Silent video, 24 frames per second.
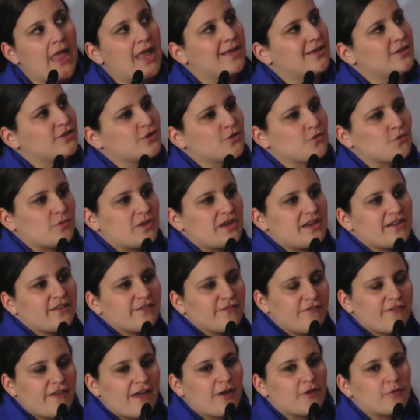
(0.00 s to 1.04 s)
So Rita
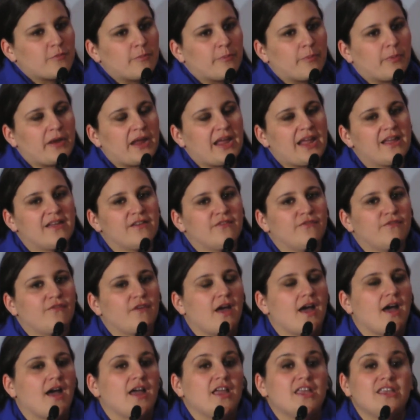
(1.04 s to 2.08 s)
found brave
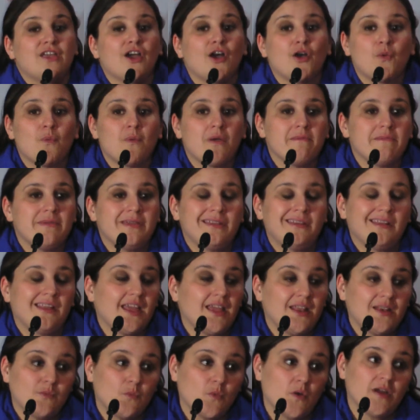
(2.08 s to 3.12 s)
young women
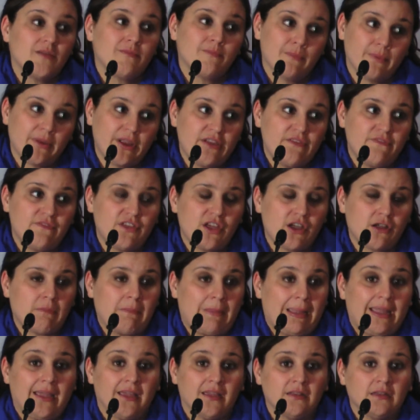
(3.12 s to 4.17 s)
and one brave young
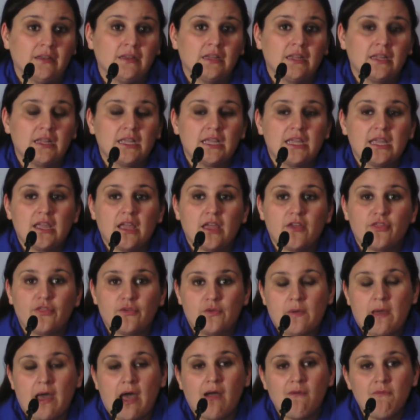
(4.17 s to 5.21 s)
man
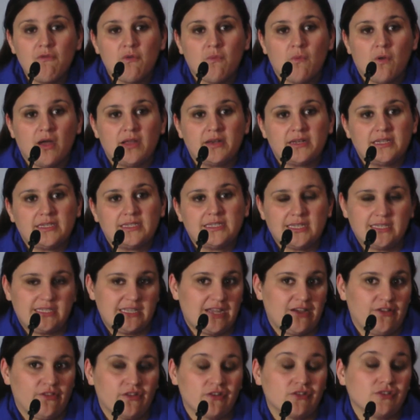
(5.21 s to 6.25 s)
throughout Rwanda to
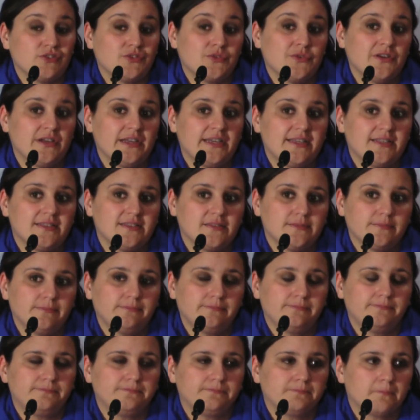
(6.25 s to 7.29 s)
tell their stories.
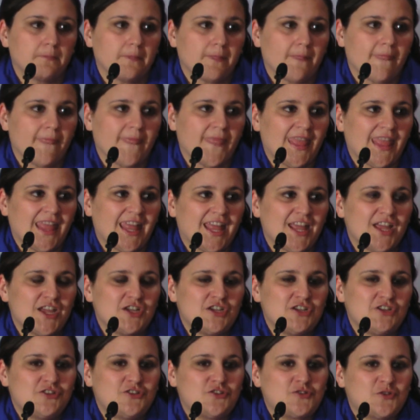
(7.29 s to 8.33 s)

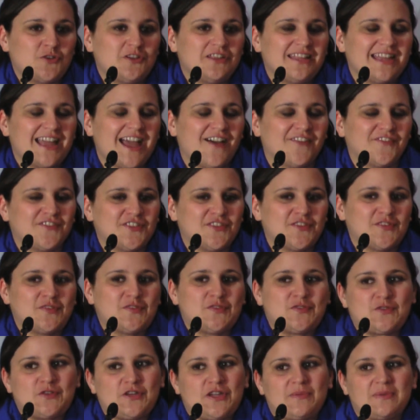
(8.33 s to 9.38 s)
Shortly after the
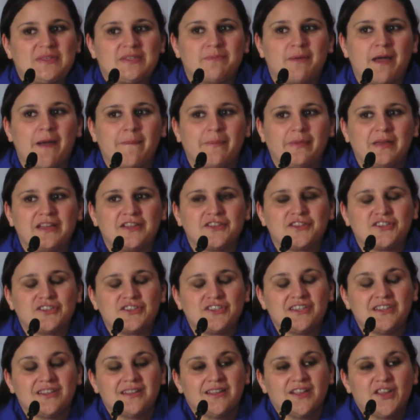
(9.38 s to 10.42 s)
story was
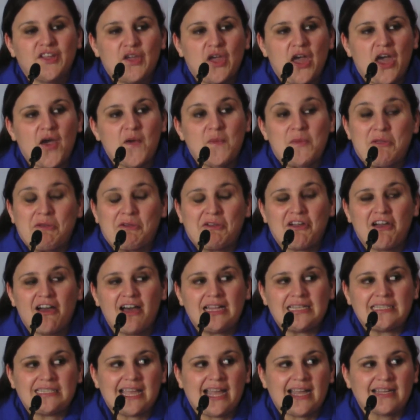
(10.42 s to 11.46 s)
published, we were
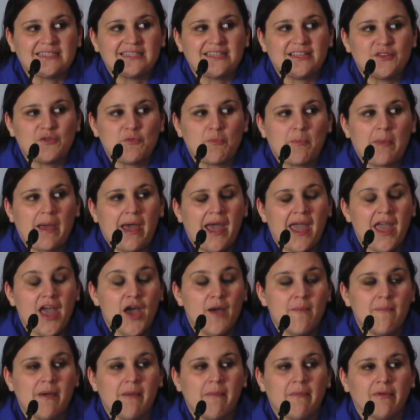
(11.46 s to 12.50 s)
contacted by a
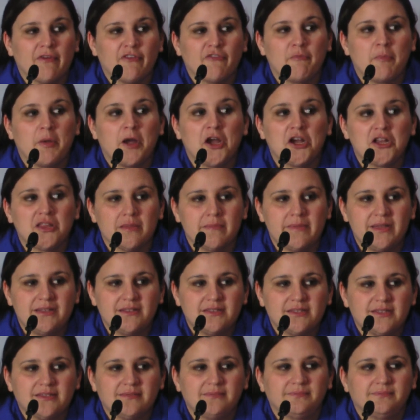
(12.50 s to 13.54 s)
member of
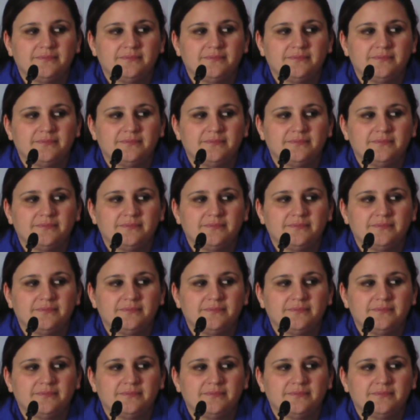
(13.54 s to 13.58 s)
parliament,